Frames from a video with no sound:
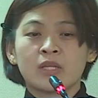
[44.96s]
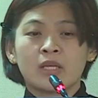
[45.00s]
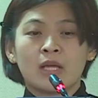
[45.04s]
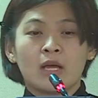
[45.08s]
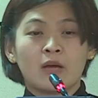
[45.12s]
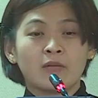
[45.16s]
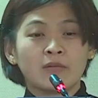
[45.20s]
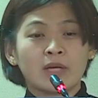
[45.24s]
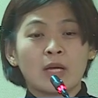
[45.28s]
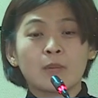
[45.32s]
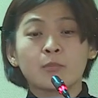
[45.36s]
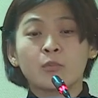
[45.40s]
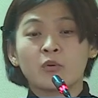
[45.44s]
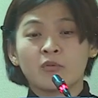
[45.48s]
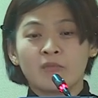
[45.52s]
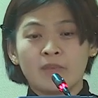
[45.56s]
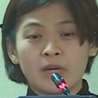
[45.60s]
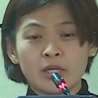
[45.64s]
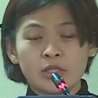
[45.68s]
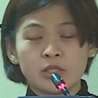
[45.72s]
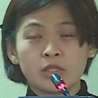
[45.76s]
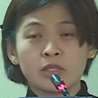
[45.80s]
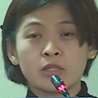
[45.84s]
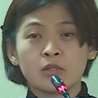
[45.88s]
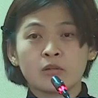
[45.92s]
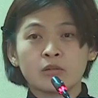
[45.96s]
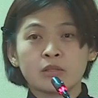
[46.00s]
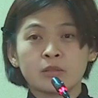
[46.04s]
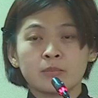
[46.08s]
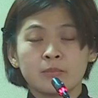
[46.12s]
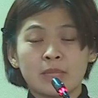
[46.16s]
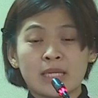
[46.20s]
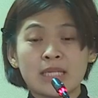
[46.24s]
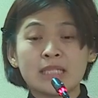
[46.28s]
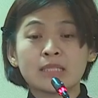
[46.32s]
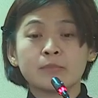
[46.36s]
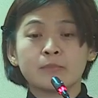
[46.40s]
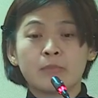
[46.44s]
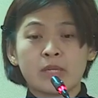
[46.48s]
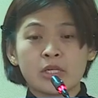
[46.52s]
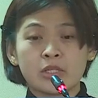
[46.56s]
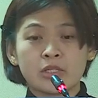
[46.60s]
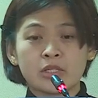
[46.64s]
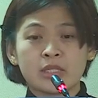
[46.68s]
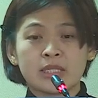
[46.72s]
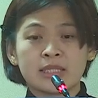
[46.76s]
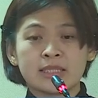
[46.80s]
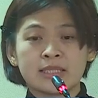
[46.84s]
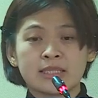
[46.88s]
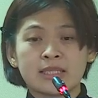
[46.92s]
Healthcare professionals place
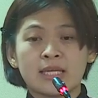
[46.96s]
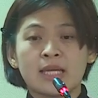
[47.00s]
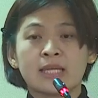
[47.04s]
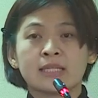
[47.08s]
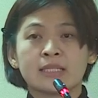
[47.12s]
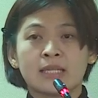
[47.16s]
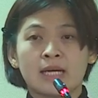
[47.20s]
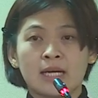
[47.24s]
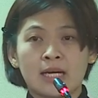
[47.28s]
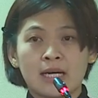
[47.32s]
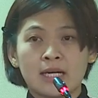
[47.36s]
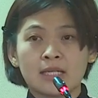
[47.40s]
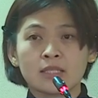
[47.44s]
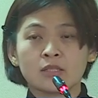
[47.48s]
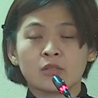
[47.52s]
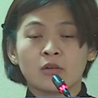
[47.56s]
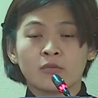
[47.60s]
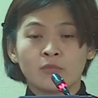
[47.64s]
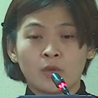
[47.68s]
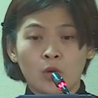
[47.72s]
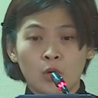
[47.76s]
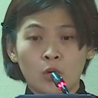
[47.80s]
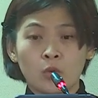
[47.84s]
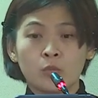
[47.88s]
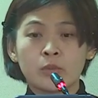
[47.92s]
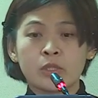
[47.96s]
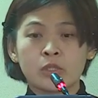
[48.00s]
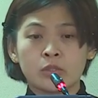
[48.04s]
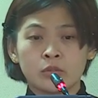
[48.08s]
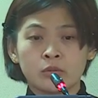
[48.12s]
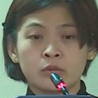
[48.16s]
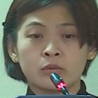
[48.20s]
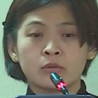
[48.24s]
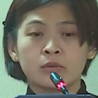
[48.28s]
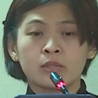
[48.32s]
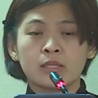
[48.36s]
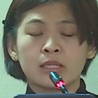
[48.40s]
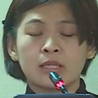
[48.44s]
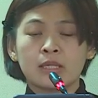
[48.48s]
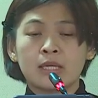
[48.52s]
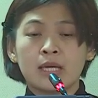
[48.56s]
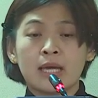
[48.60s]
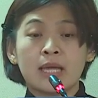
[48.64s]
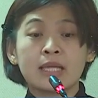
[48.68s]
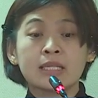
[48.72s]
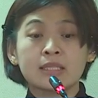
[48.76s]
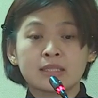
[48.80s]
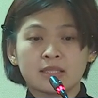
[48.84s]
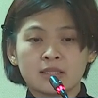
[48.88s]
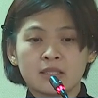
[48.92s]
patients at the heart of all we do
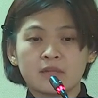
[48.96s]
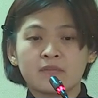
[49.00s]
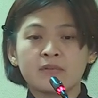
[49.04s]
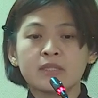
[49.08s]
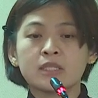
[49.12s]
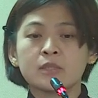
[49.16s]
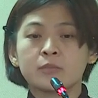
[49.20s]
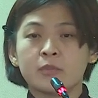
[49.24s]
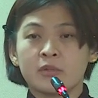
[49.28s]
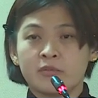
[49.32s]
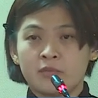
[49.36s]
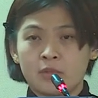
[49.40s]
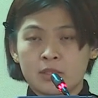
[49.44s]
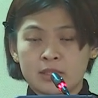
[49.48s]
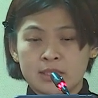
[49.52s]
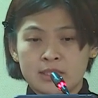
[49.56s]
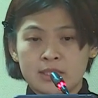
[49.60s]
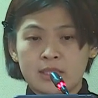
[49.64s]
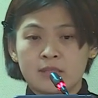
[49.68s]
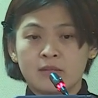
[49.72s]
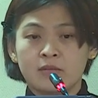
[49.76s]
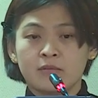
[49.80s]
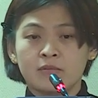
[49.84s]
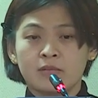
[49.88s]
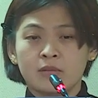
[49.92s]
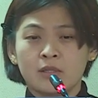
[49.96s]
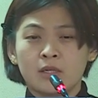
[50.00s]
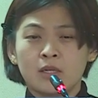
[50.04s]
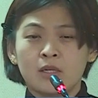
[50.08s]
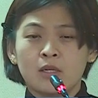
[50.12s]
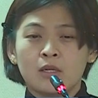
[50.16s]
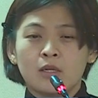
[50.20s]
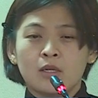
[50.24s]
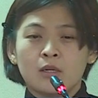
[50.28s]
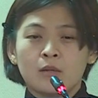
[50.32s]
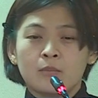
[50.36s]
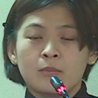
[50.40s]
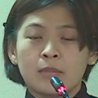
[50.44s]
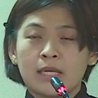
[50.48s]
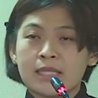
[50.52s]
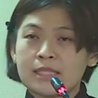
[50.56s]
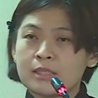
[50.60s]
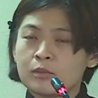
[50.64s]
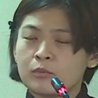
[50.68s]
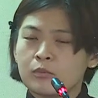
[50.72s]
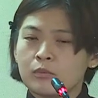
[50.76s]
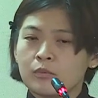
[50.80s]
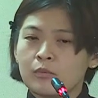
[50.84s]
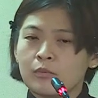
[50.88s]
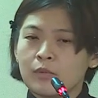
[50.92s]
and service before self.
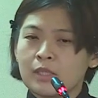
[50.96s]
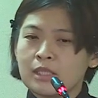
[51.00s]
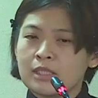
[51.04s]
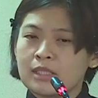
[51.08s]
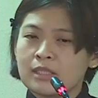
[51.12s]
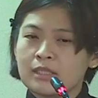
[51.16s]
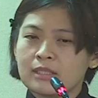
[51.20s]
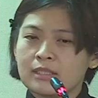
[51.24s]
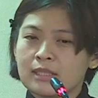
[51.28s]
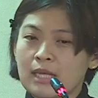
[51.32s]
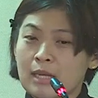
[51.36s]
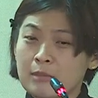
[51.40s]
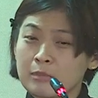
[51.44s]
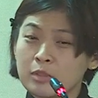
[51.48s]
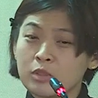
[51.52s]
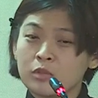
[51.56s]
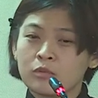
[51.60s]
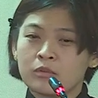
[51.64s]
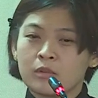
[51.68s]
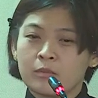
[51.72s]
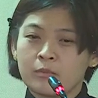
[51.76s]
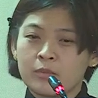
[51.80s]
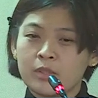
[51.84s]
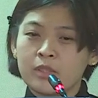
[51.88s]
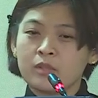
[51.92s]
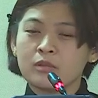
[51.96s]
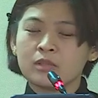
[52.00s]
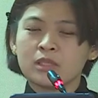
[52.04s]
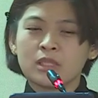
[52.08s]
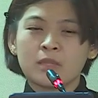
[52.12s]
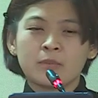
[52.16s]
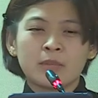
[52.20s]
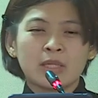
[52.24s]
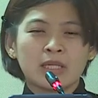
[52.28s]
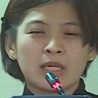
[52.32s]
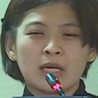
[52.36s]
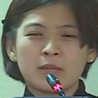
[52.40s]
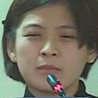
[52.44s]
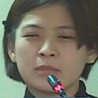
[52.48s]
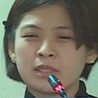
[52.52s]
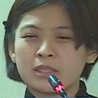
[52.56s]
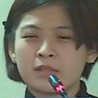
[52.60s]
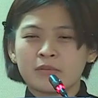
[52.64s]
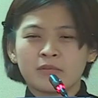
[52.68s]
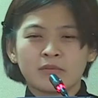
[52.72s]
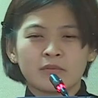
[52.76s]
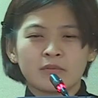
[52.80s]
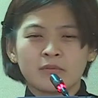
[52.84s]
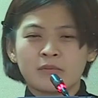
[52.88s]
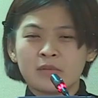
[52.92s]
But when it comes to abuse, it becomes
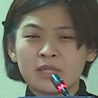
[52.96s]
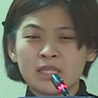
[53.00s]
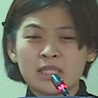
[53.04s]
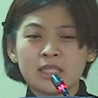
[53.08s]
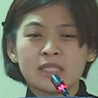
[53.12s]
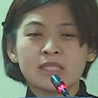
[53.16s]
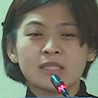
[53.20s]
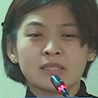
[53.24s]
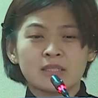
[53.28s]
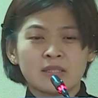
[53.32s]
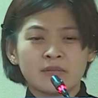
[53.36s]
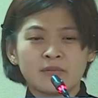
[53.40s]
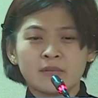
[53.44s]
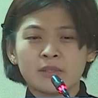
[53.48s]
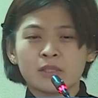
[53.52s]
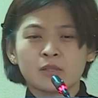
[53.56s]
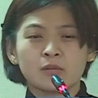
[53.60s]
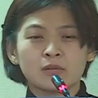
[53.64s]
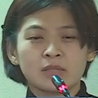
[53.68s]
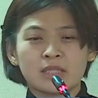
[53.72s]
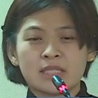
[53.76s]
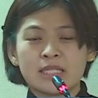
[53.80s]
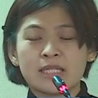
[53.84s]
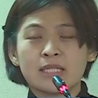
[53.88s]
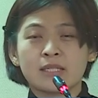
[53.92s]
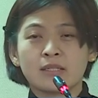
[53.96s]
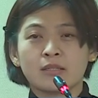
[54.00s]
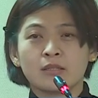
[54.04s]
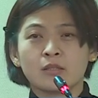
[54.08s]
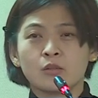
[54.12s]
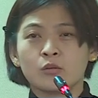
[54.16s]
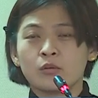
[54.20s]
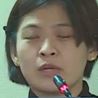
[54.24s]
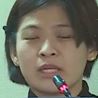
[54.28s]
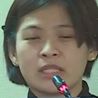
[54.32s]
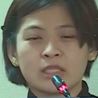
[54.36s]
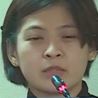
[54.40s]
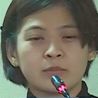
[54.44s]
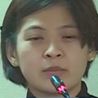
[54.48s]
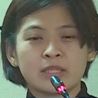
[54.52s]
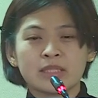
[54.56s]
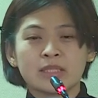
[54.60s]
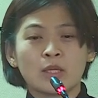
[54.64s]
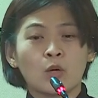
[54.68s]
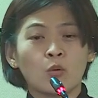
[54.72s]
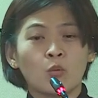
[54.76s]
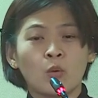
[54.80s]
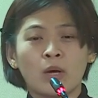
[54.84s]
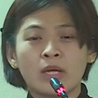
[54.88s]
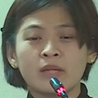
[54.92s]
a really difficult thing to express
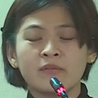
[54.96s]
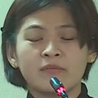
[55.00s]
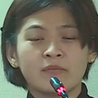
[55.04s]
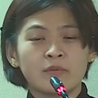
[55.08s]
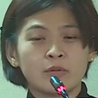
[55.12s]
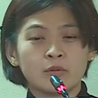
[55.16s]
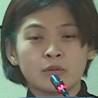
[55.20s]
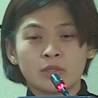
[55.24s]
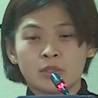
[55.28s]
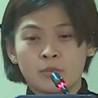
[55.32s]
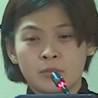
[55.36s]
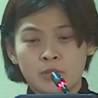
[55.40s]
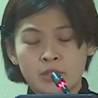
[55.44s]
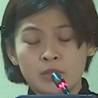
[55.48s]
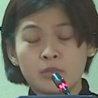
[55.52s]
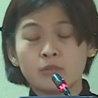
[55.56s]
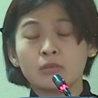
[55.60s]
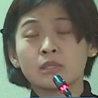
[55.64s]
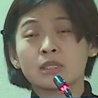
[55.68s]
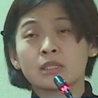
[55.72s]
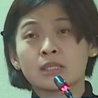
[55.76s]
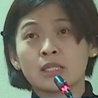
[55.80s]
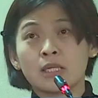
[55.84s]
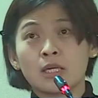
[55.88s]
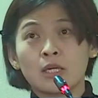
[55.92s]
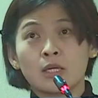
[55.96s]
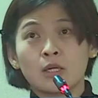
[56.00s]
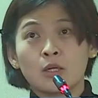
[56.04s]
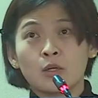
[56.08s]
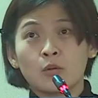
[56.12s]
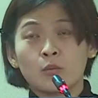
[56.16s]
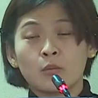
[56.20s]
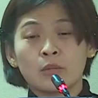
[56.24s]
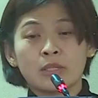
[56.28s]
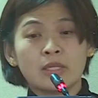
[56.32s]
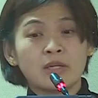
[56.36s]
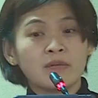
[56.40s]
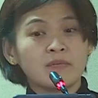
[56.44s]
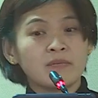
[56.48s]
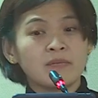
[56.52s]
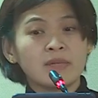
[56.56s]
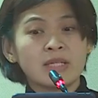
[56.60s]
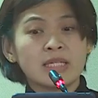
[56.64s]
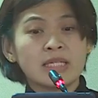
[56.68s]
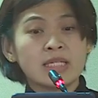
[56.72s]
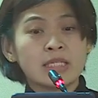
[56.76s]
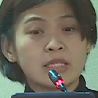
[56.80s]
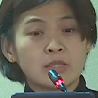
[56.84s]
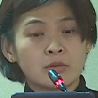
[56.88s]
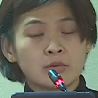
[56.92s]
how one feels abused without
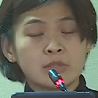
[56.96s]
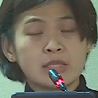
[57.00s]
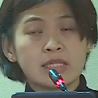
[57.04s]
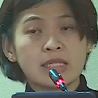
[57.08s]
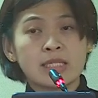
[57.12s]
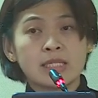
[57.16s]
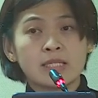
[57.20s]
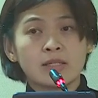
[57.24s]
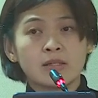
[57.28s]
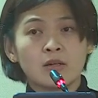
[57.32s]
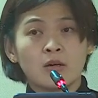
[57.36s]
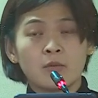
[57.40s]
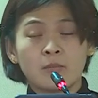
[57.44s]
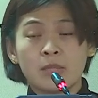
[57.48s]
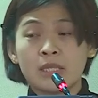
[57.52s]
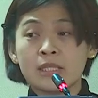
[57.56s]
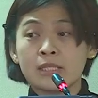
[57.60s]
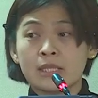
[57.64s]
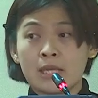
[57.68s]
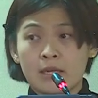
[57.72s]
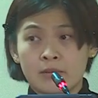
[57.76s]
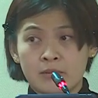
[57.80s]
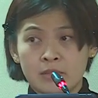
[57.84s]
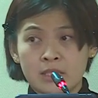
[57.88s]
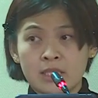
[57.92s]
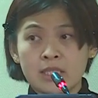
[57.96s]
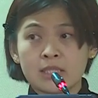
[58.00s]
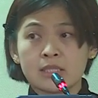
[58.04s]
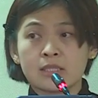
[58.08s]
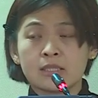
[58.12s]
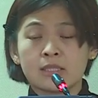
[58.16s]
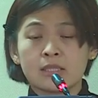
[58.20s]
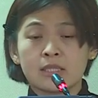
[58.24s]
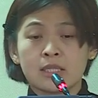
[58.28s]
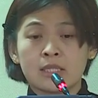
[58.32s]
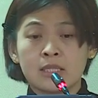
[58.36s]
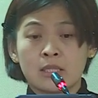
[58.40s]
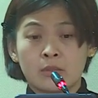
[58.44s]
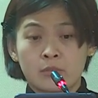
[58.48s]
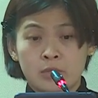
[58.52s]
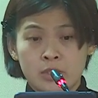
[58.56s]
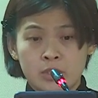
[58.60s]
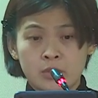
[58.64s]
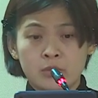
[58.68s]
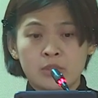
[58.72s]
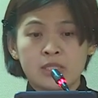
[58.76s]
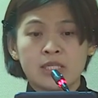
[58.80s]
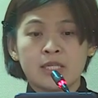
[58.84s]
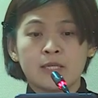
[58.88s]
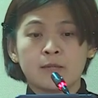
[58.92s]
feeling guilty or being derelict in our
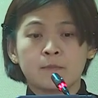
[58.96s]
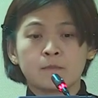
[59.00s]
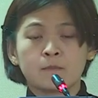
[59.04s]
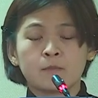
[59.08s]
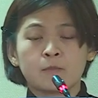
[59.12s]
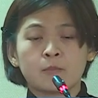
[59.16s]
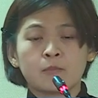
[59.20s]
duty.